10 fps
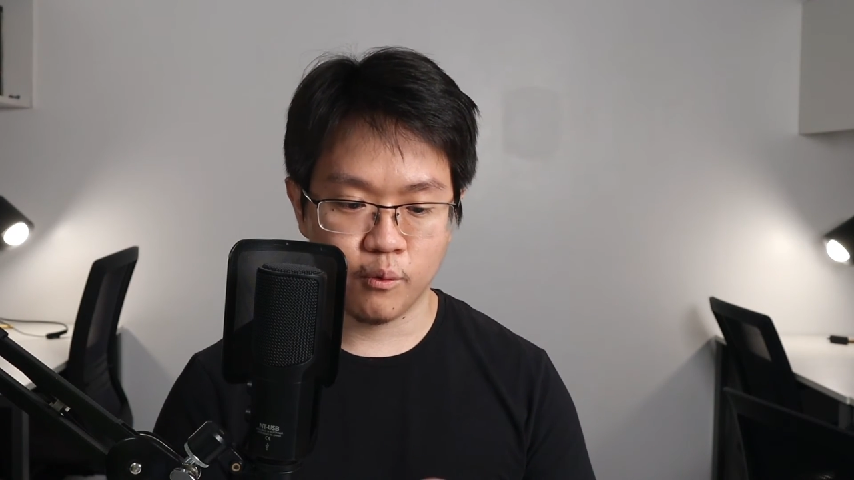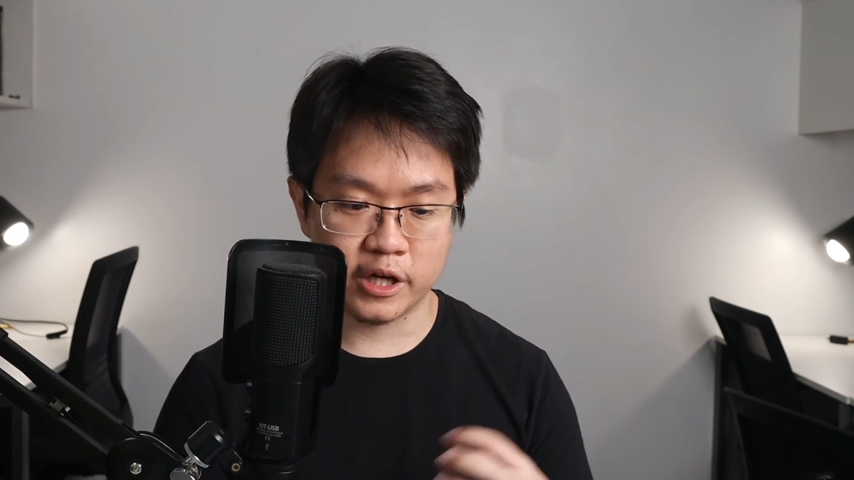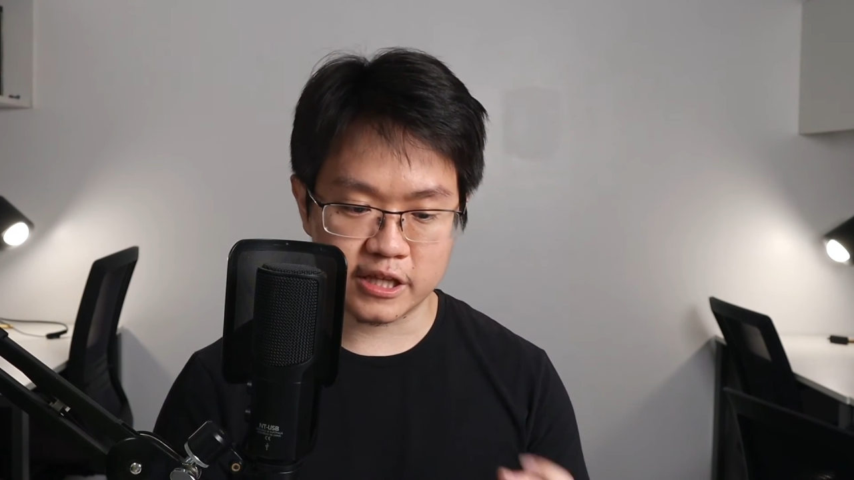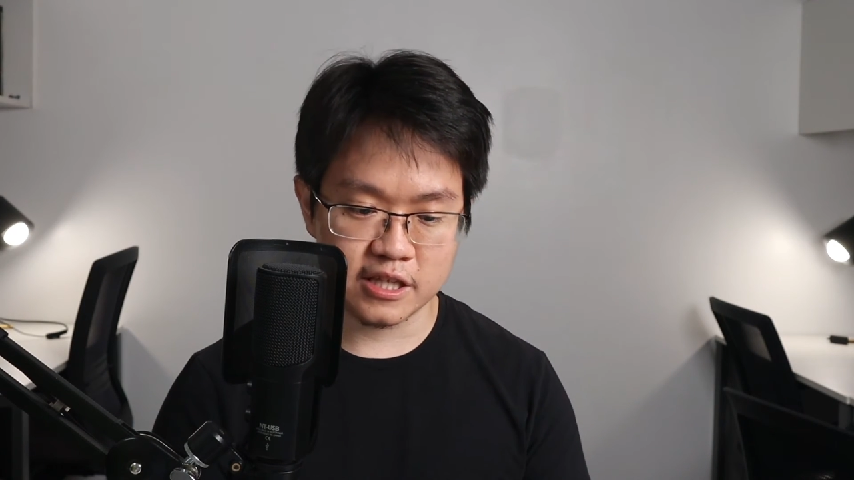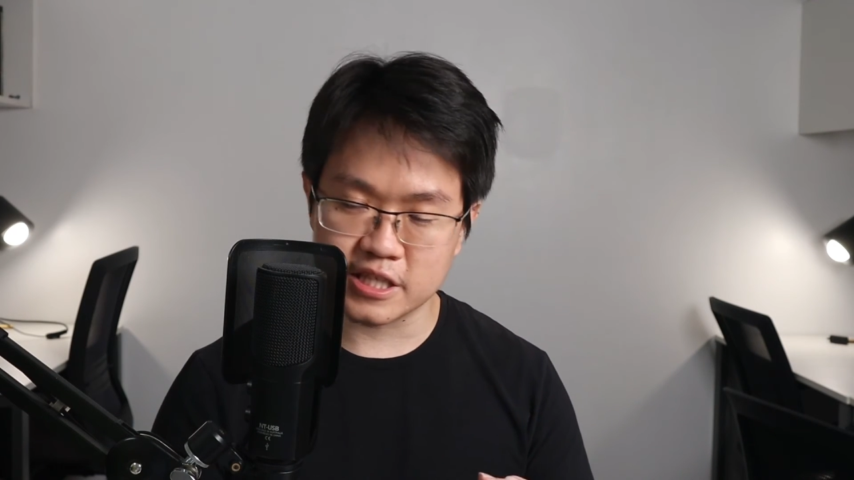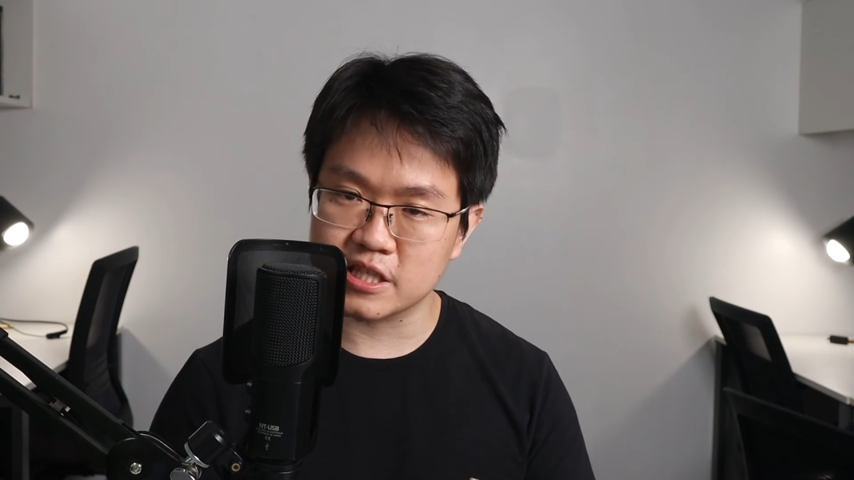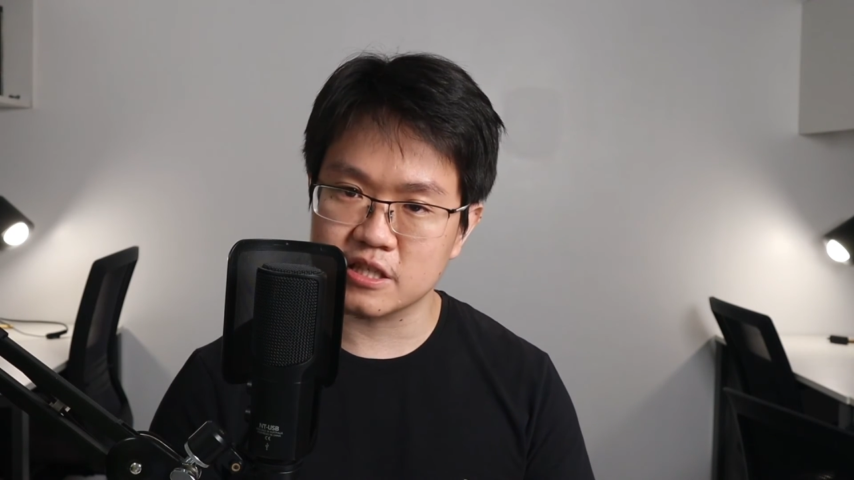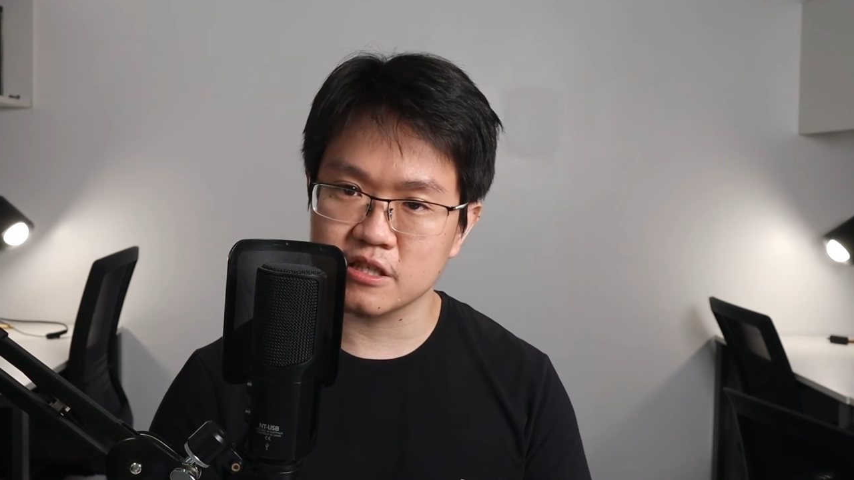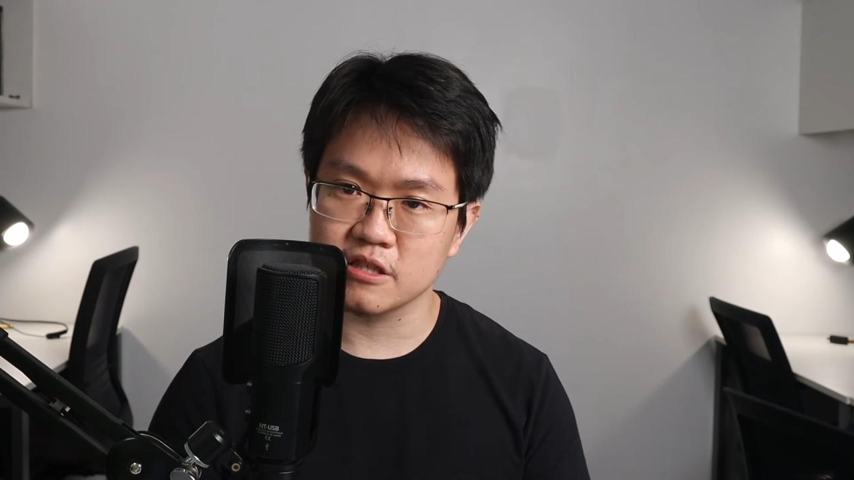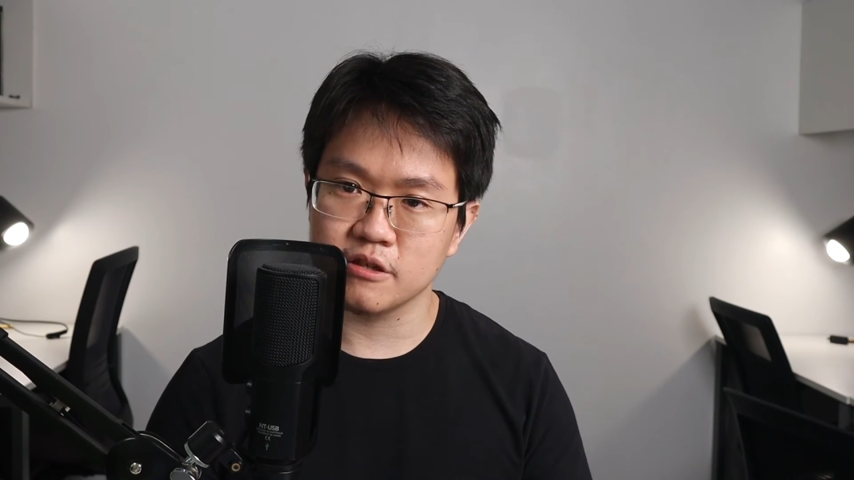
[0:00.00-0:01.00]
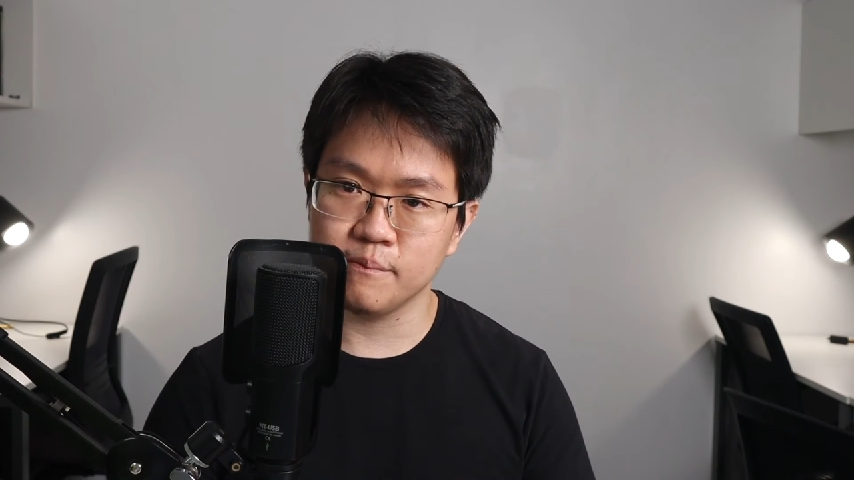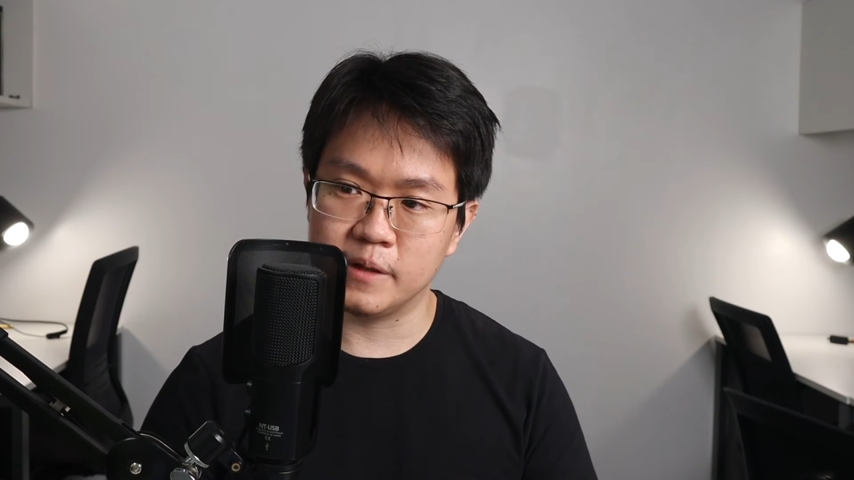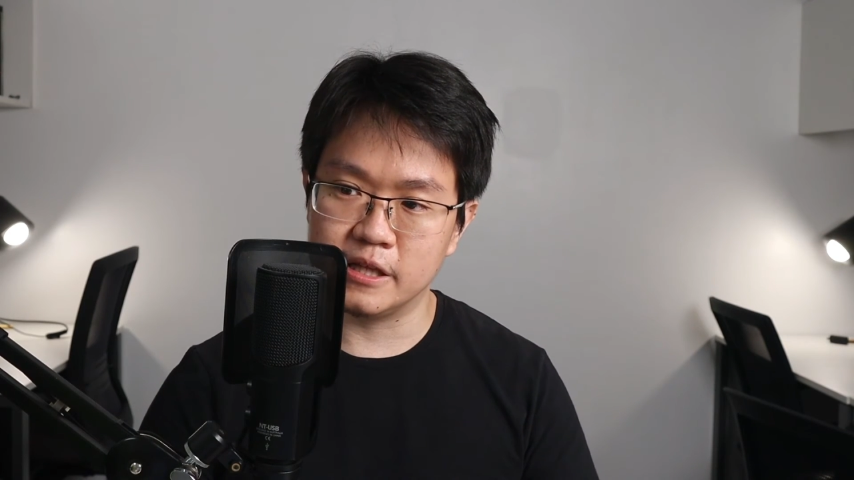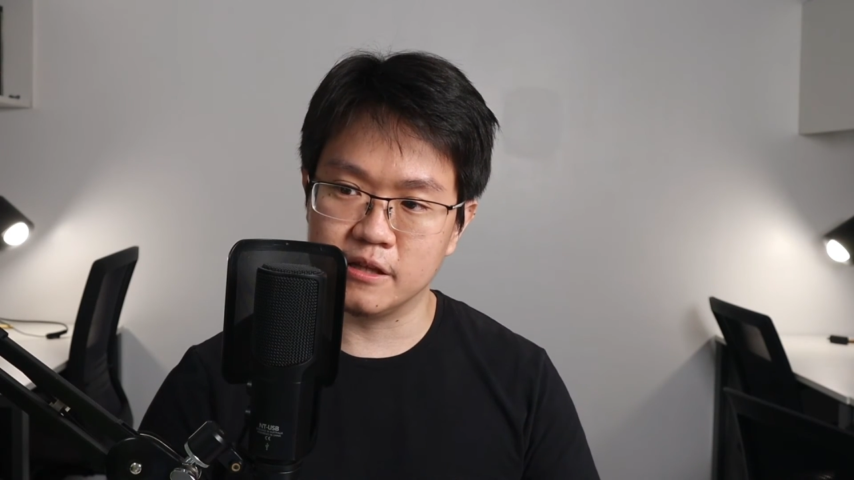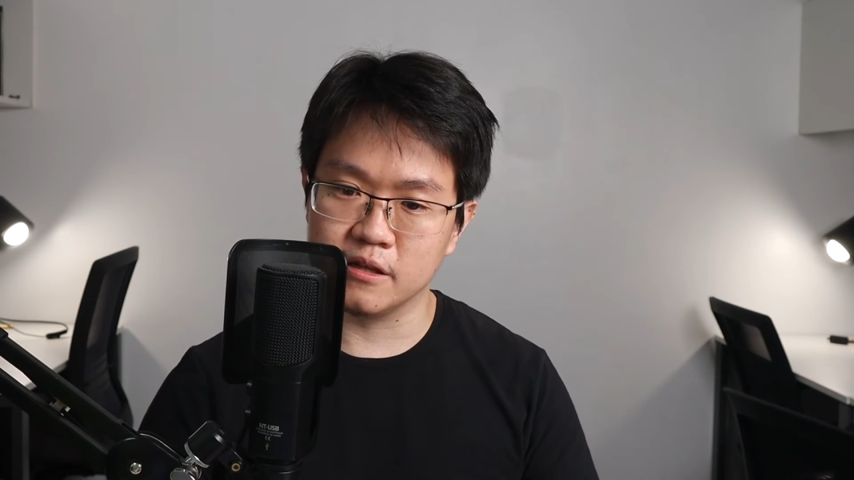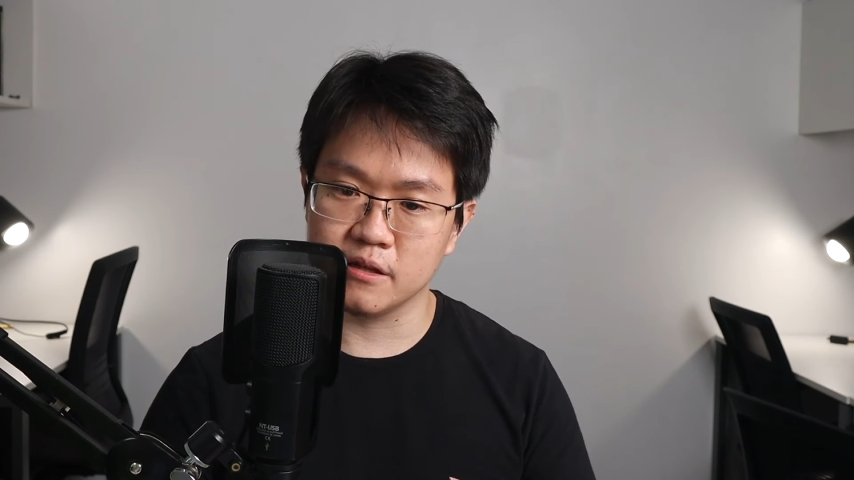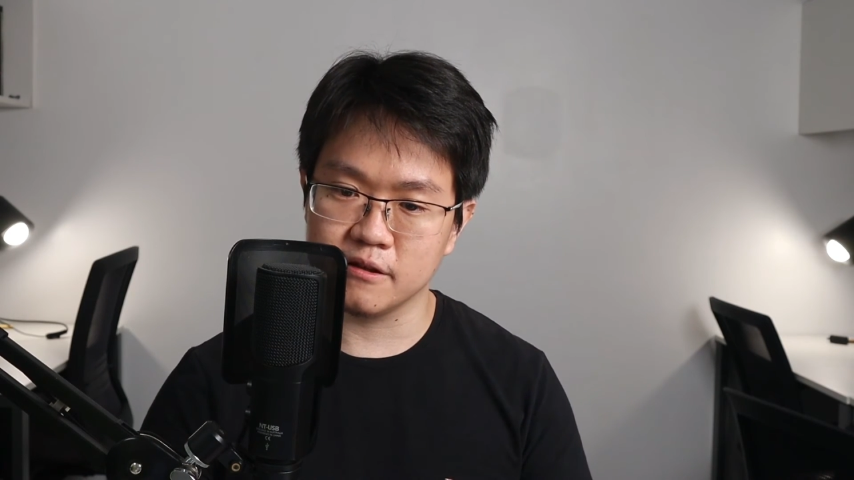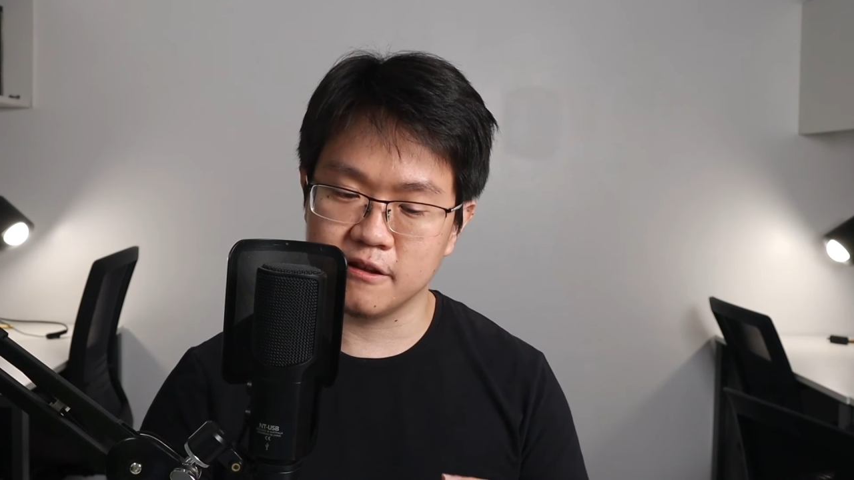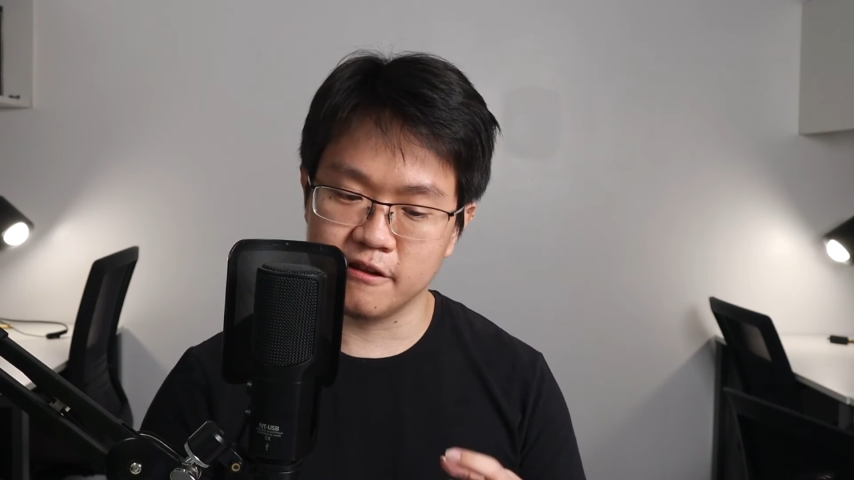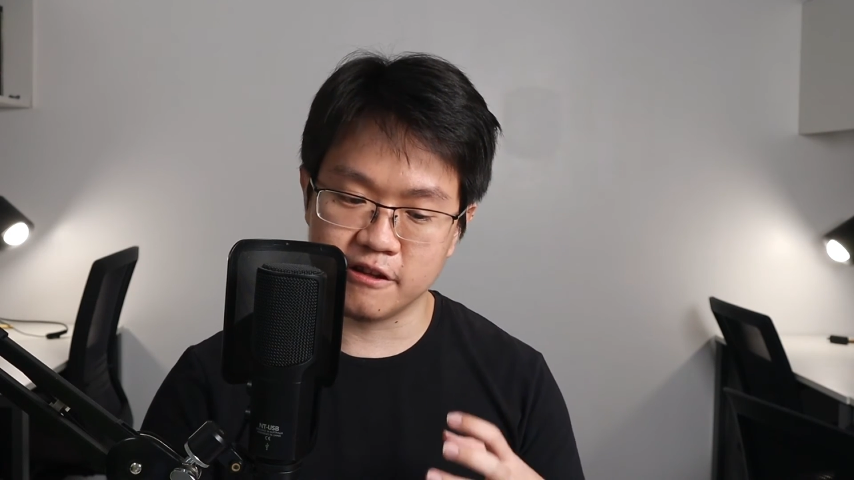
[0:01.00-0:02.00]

what this mean the,